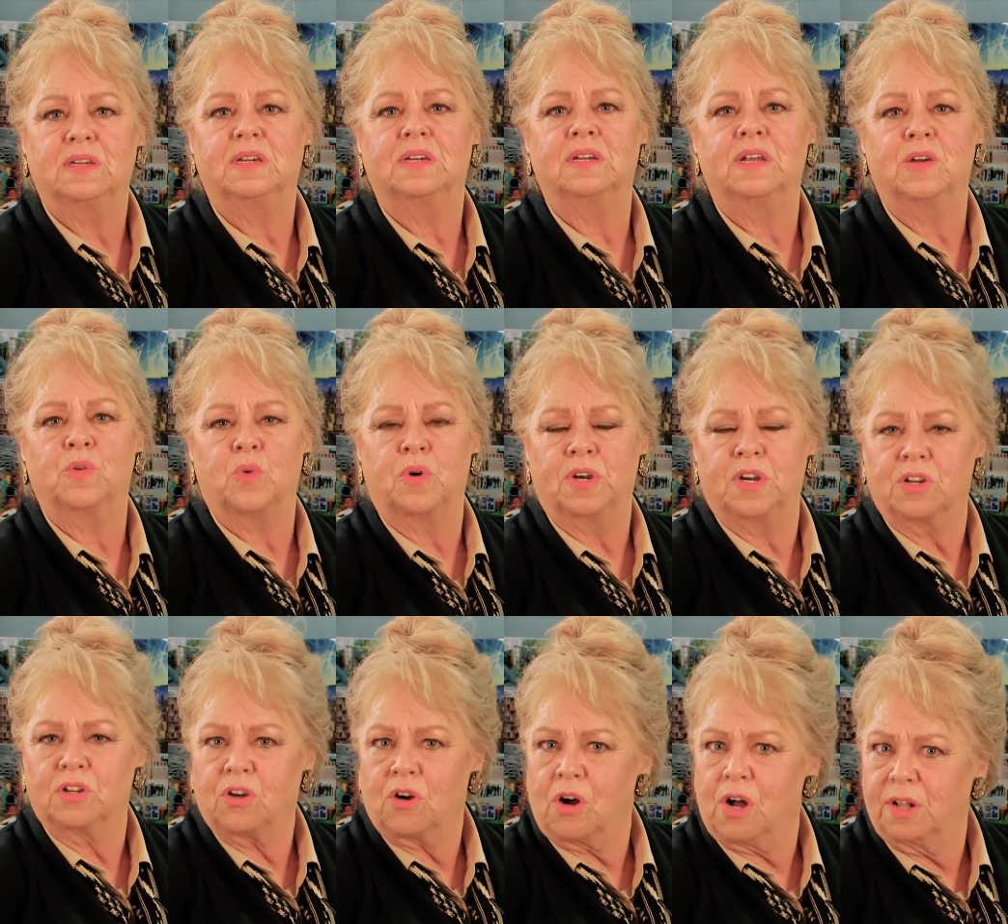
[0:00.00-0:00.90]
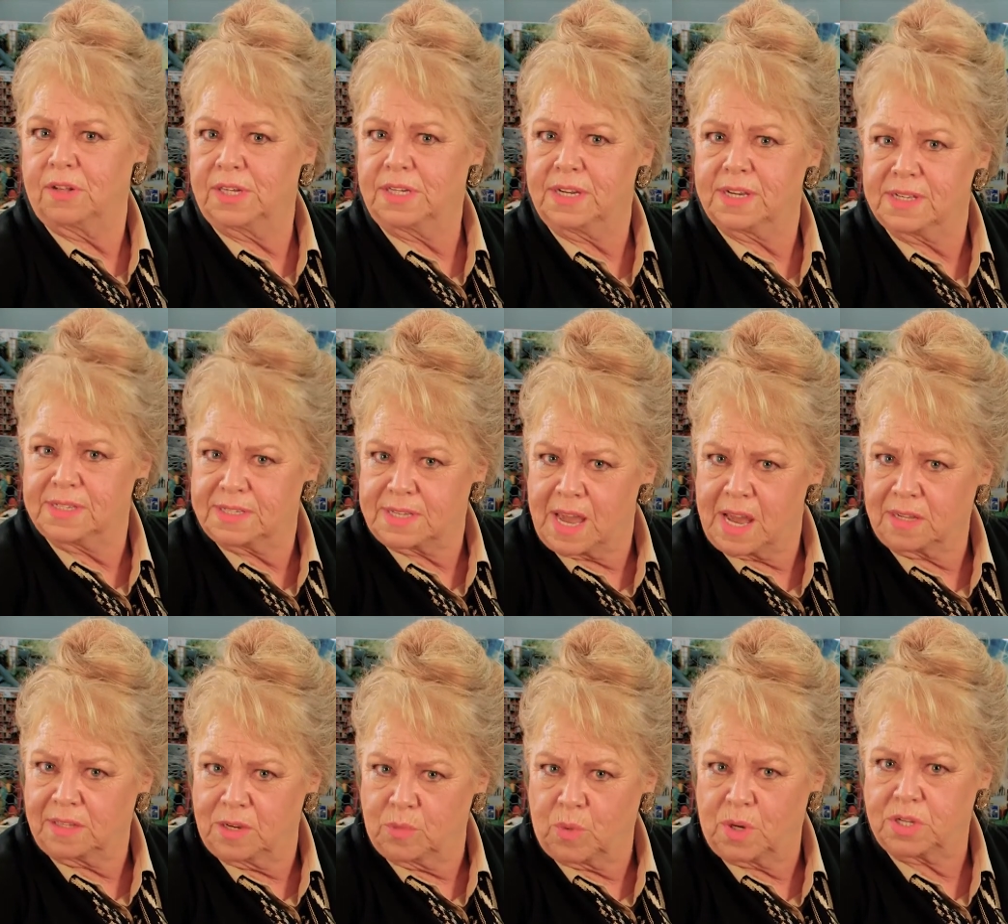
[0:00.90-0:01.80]
And I wanted to call it
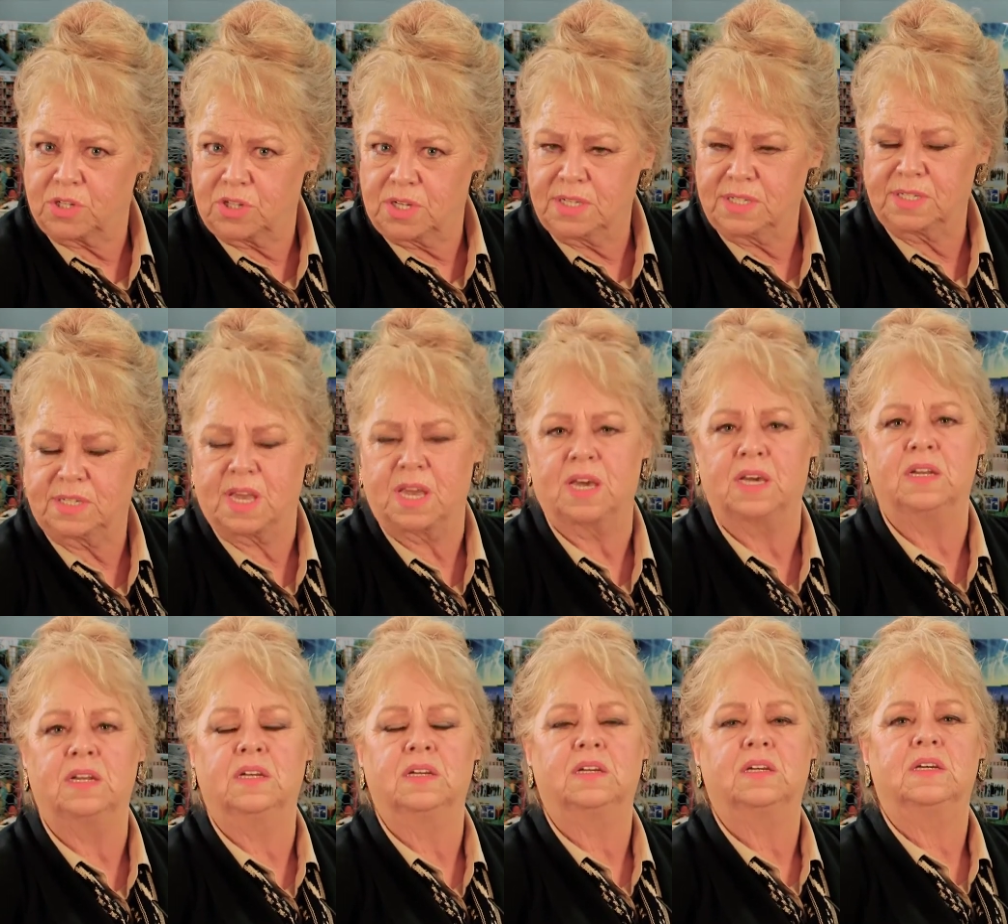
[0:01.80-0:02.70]
exactly what she said.